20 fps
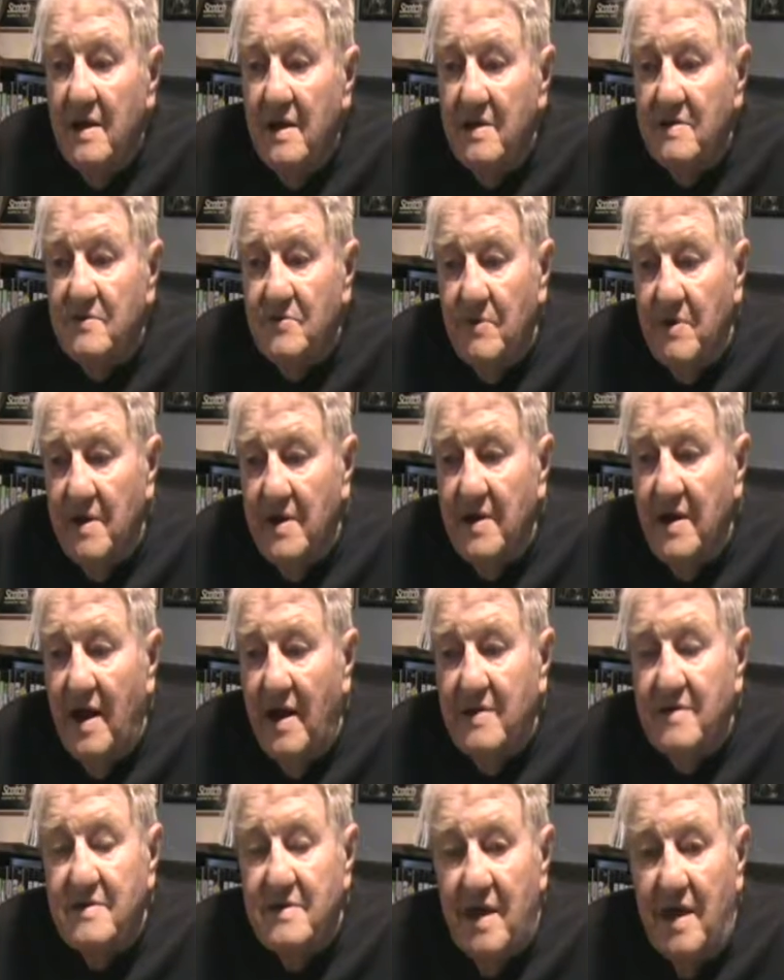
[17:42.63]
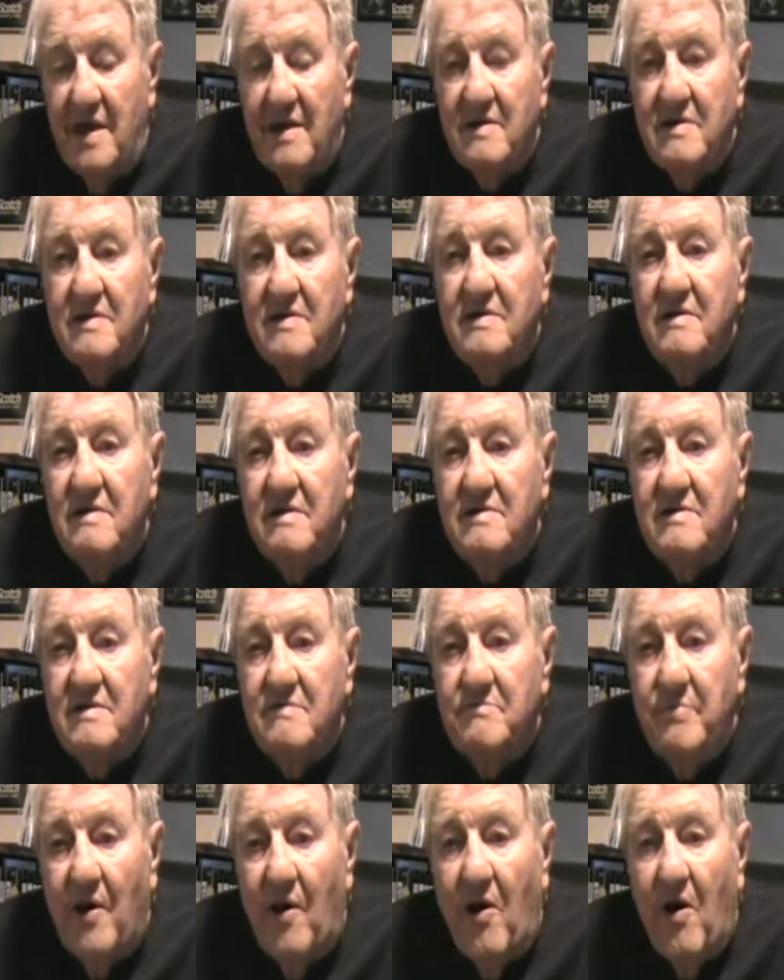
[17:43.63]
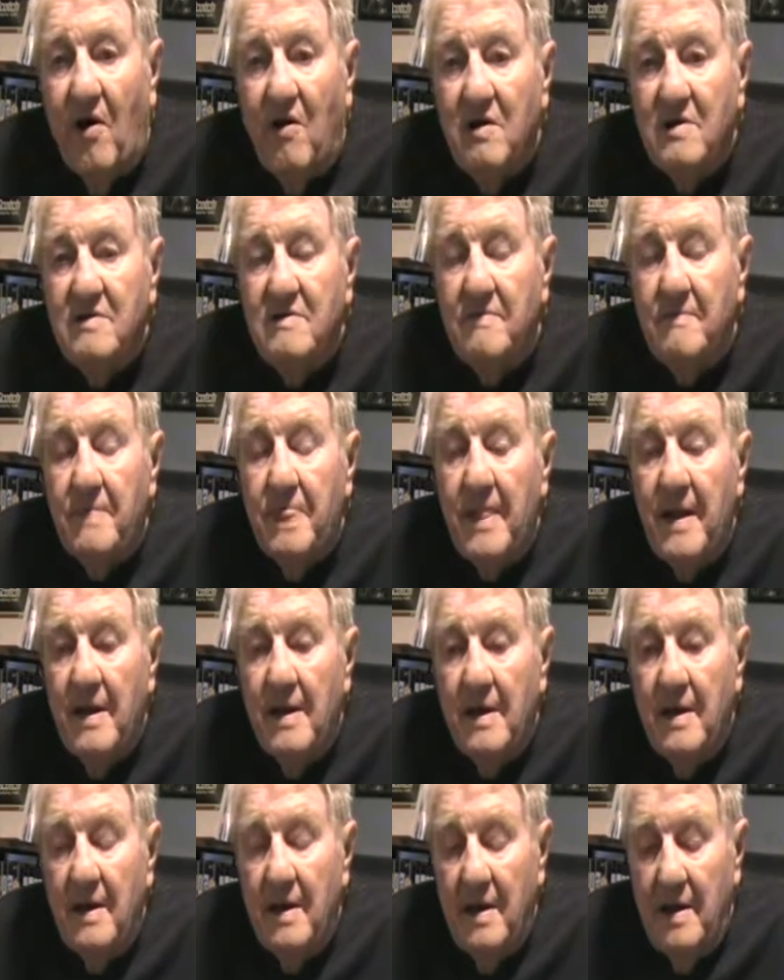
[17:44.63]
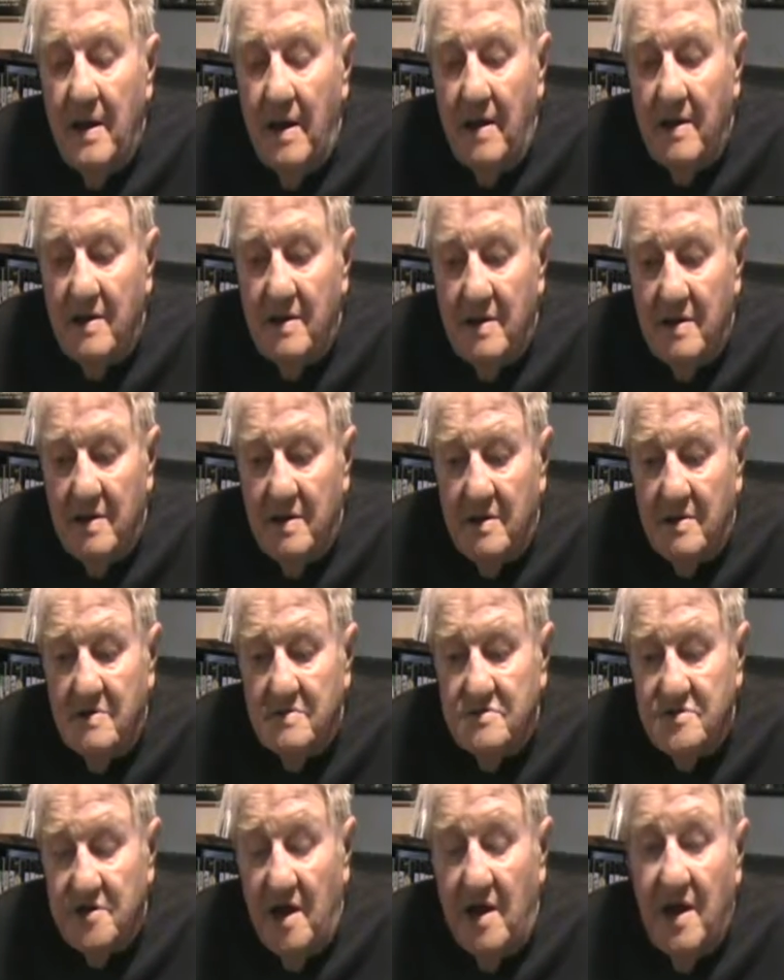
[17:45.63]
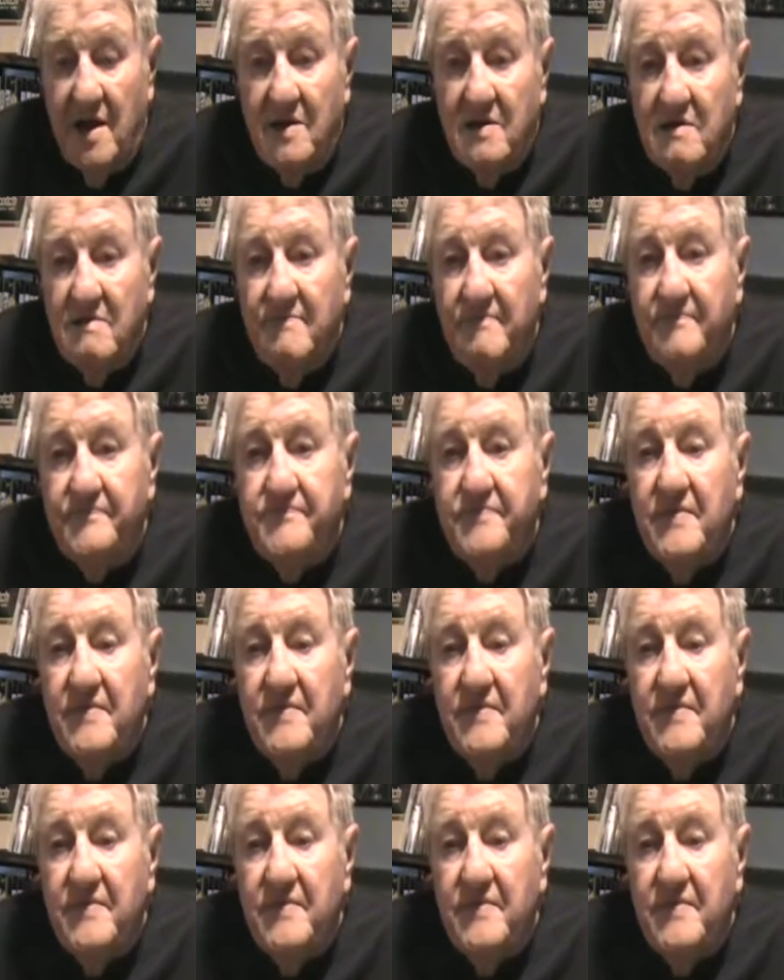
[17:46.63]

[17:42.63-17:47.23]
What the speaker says: that's when they got Dale and Paul and Jay